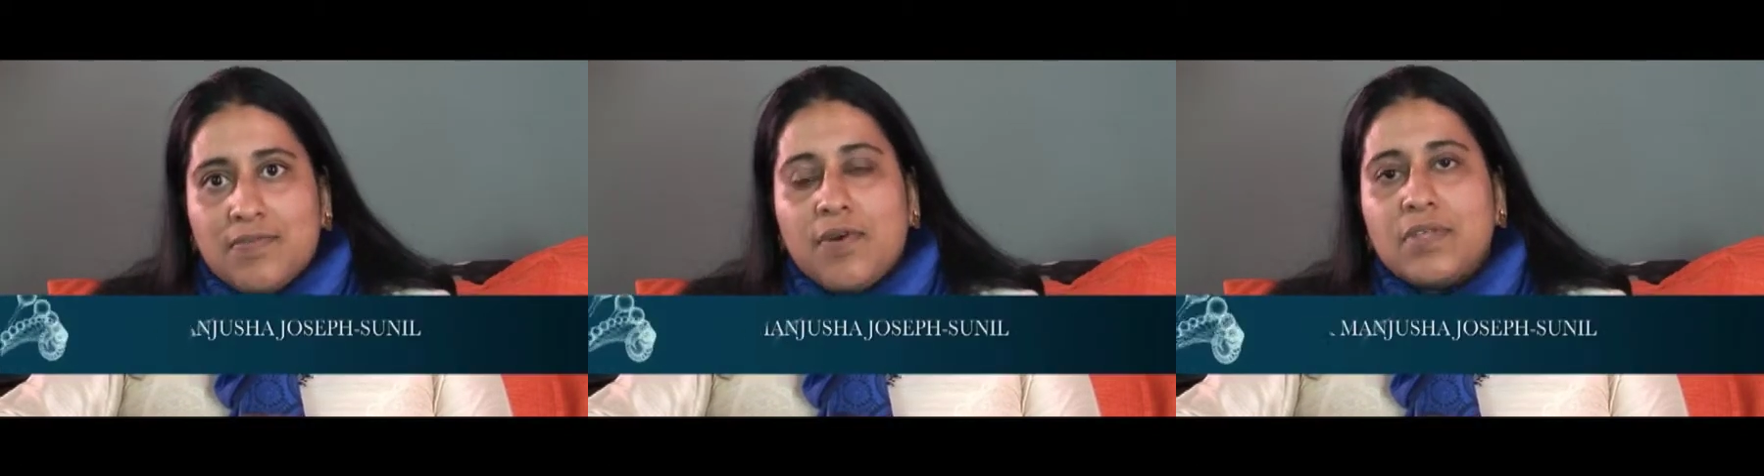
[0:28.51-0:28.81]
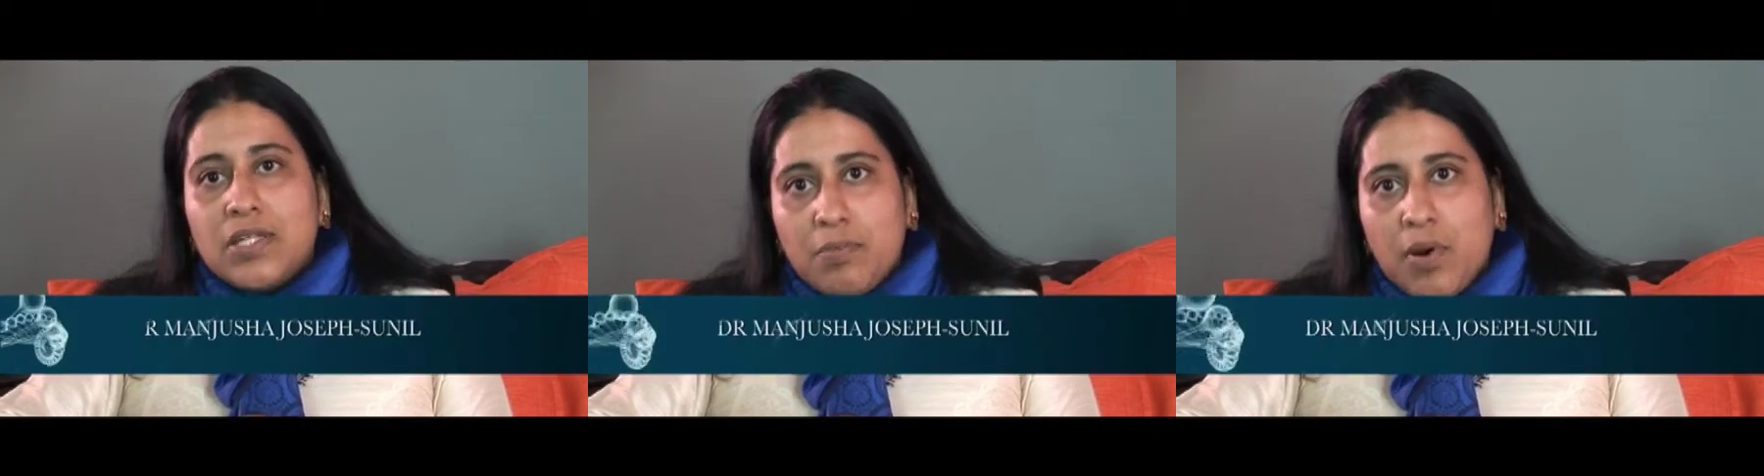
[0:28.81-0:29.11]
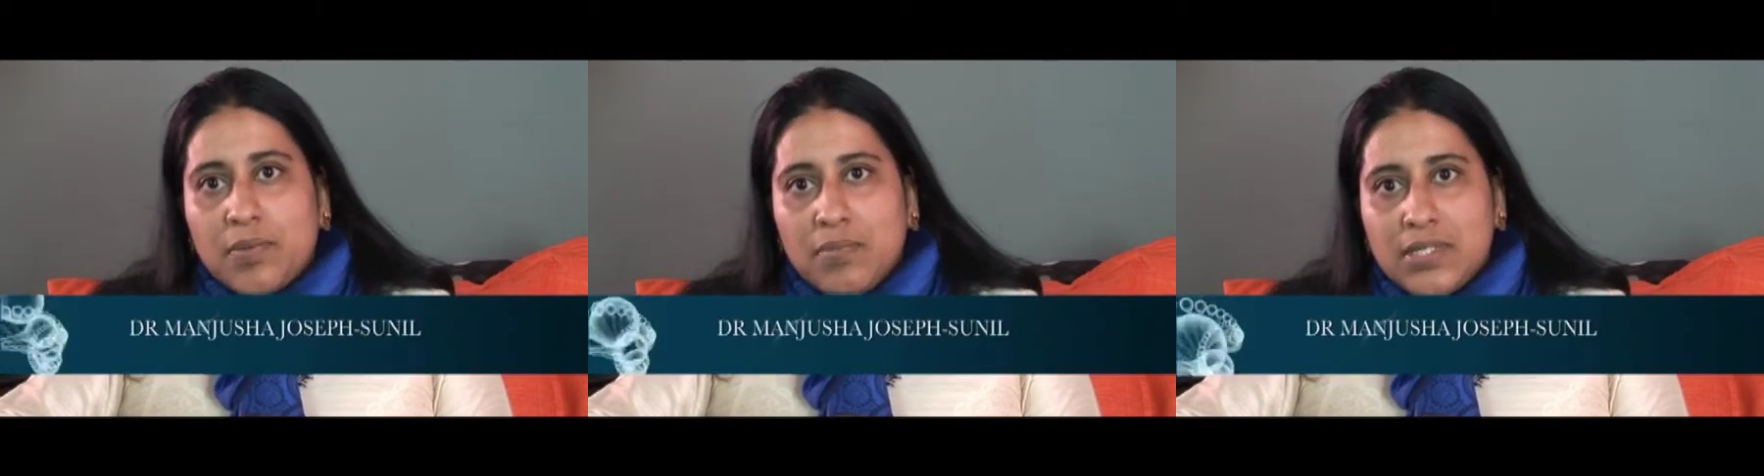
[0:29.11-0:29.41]
of the
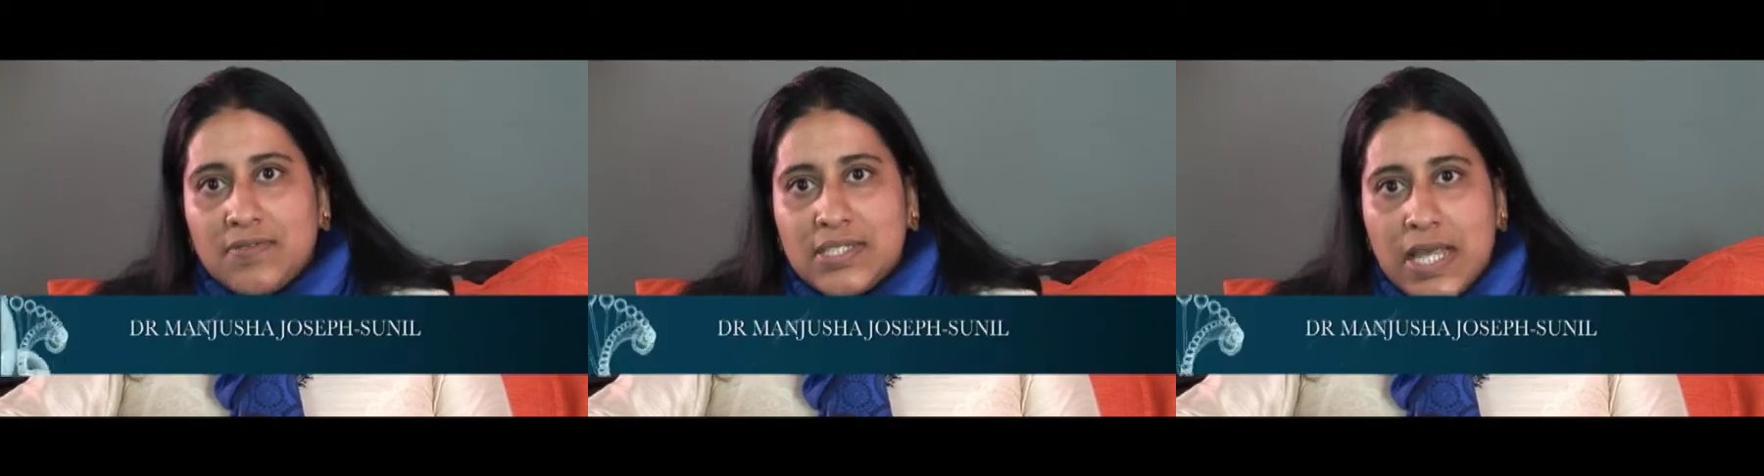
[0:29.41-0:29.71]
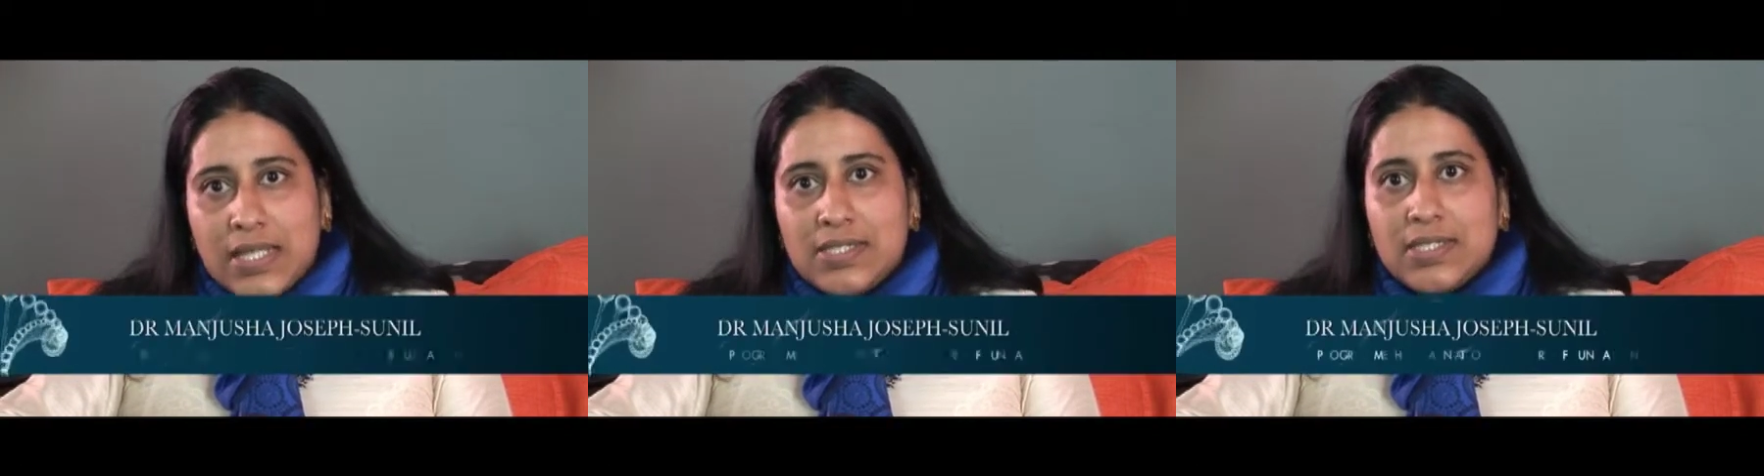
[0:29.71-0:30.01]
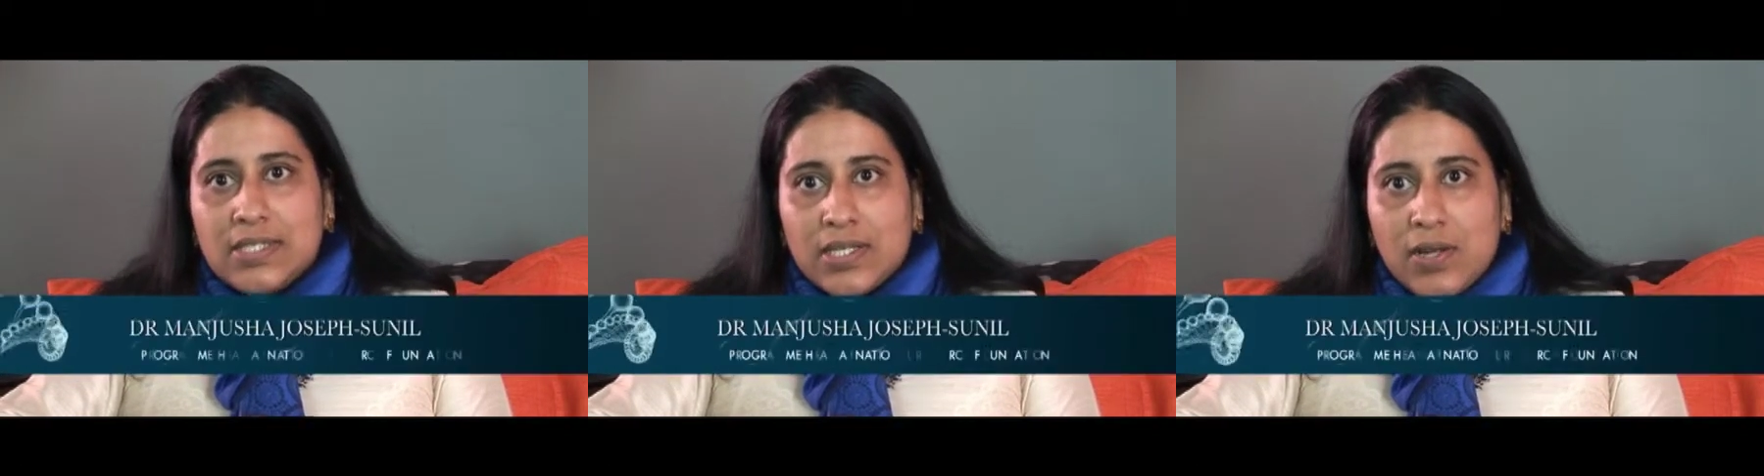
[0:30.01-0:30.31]
Department of Science
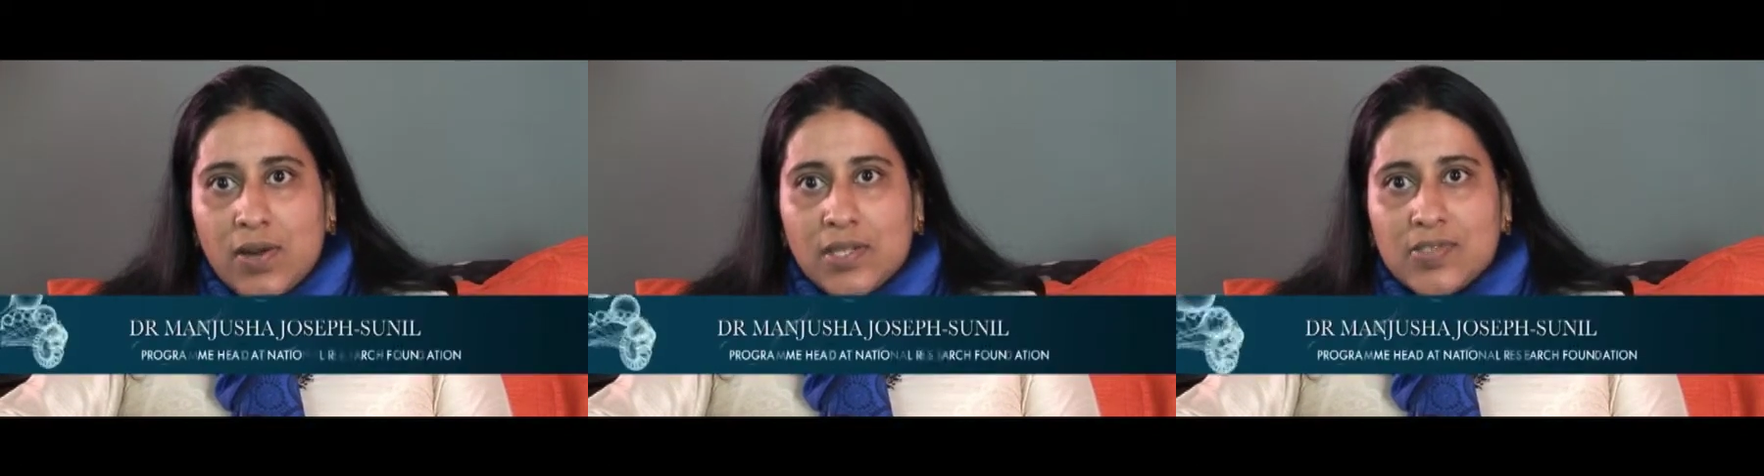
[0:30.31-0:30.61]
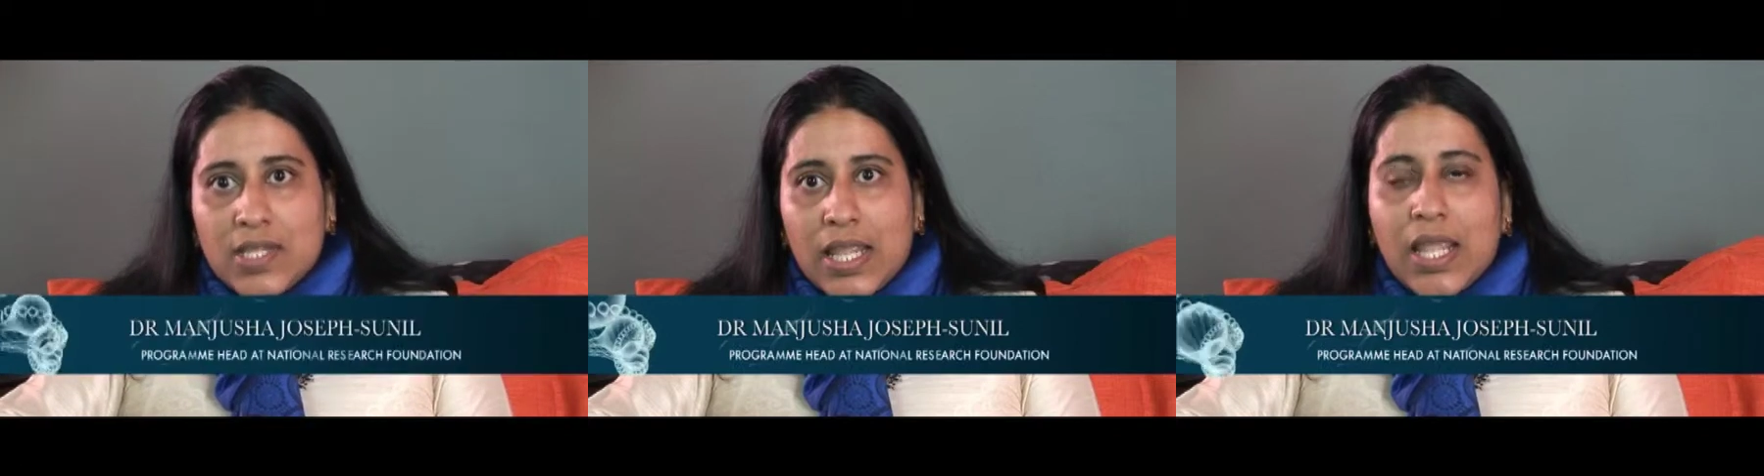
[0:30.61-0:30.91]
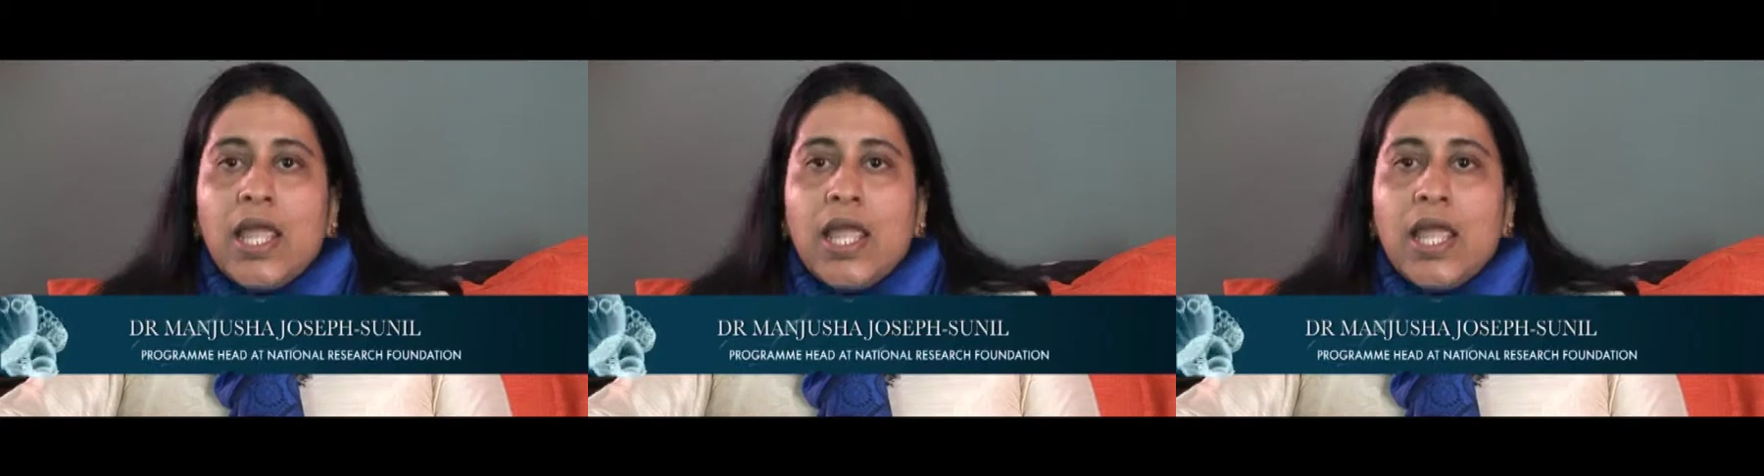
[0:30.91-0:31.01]
and Technology,